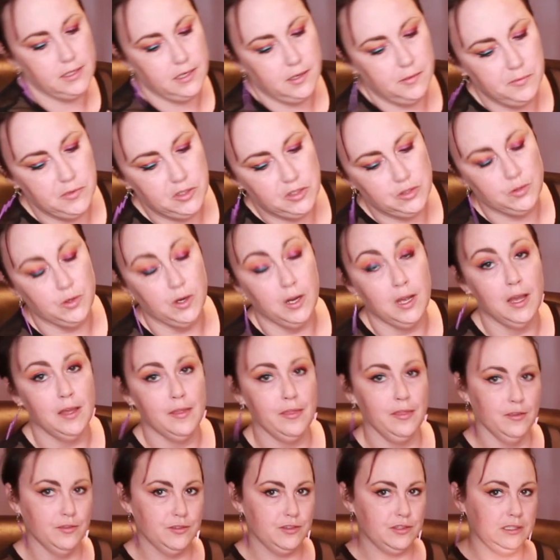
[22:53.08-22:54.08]
Time to try
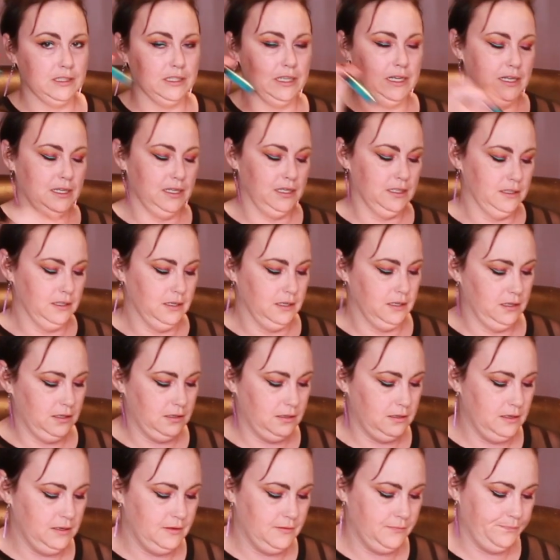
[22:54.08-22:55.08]
out the sky
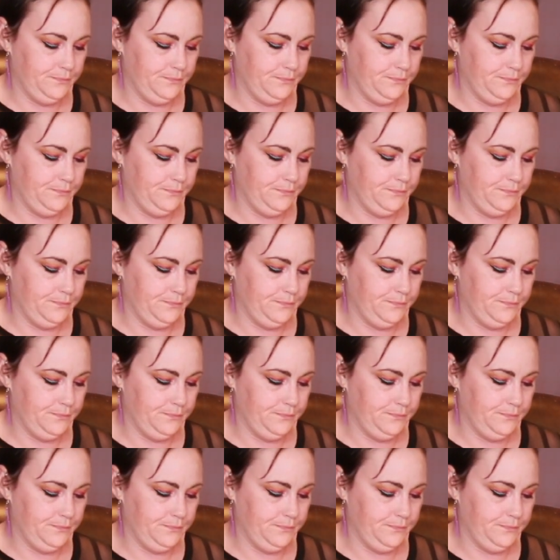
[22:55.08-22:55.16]
again.